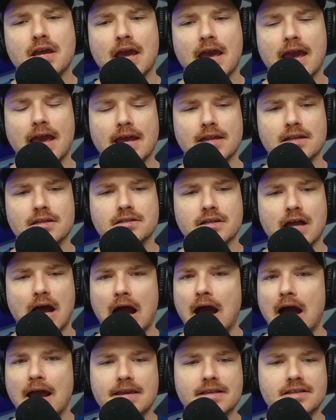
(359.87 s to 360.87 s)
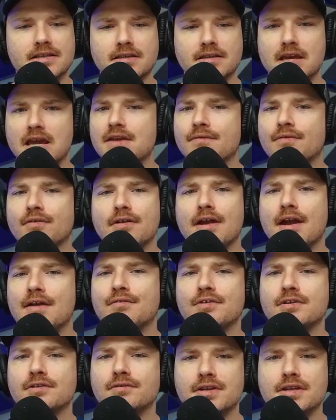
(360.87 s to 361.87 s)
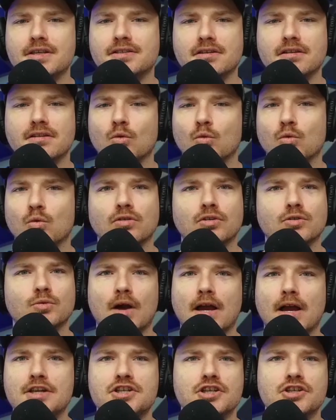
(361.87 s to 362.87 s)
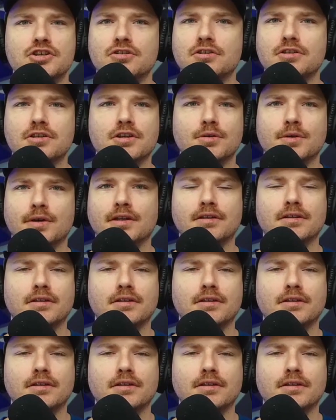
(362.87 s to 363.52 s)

And I gave her every reason in the world why she shouldn't do it